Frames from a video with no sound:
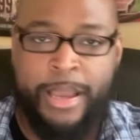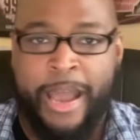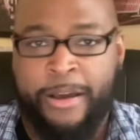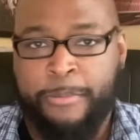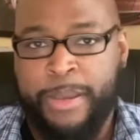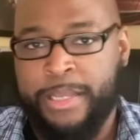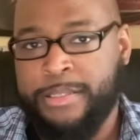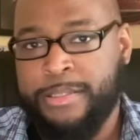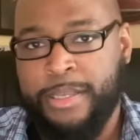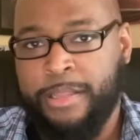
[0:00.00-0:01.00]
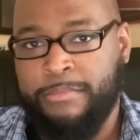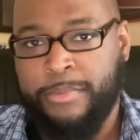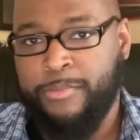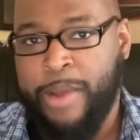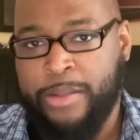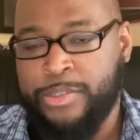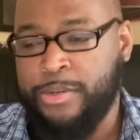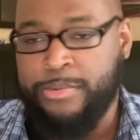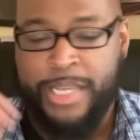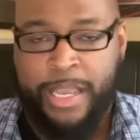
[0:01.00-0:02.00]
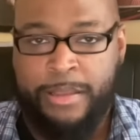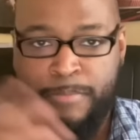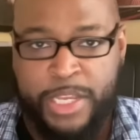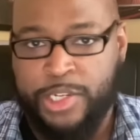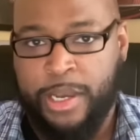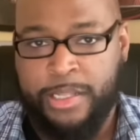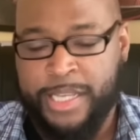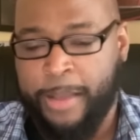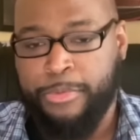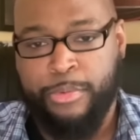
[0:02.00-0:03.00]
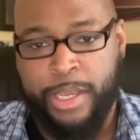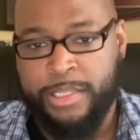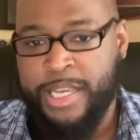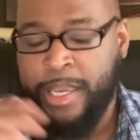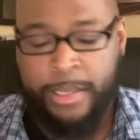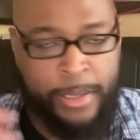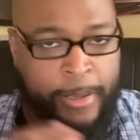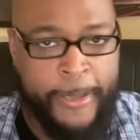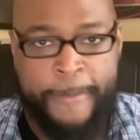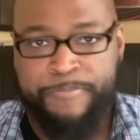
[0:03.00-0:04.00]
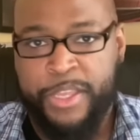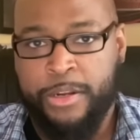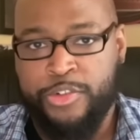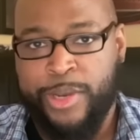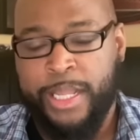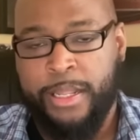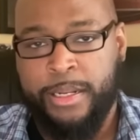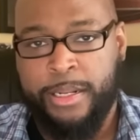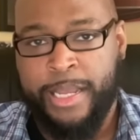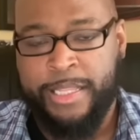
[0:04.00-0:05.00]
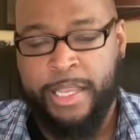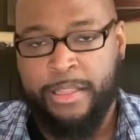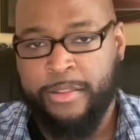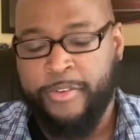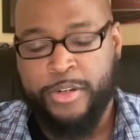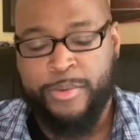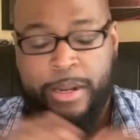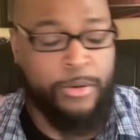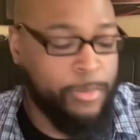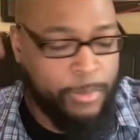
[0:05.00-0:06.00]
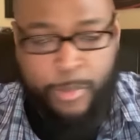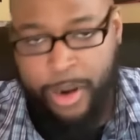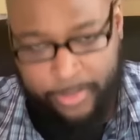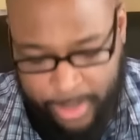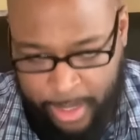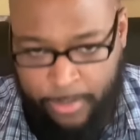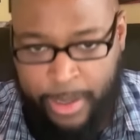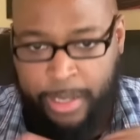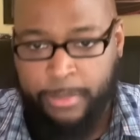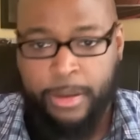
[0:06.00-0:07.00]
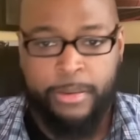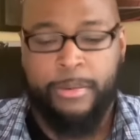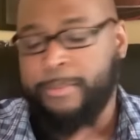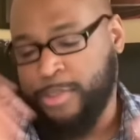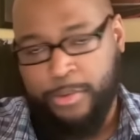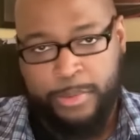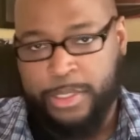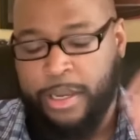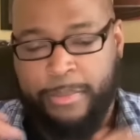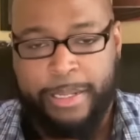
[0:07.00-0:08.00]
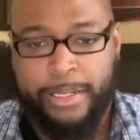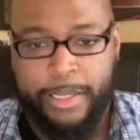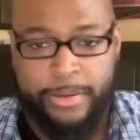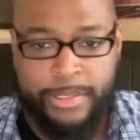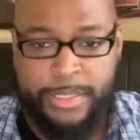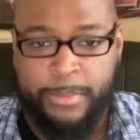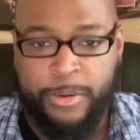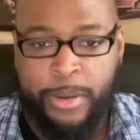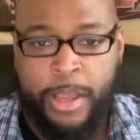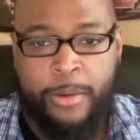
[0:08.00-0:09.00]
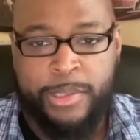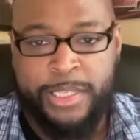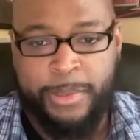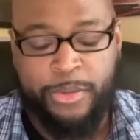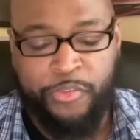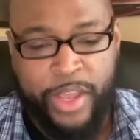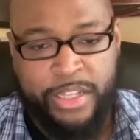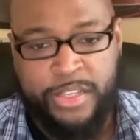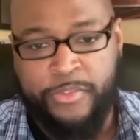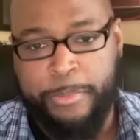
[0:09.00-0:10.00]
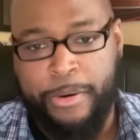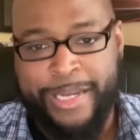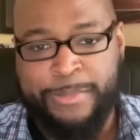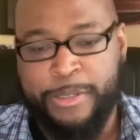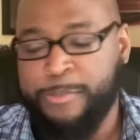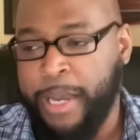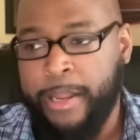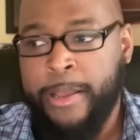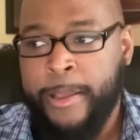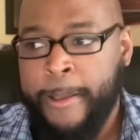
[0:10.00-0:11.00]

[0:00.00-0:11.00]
Kyle Pitts in round 2, take Bijan top 3, take, you know, Drake London at the end of the first round, or wherever they wind up going. Well, I'm sure we'll talk about it later this summer with some of those fantasy football experts. But,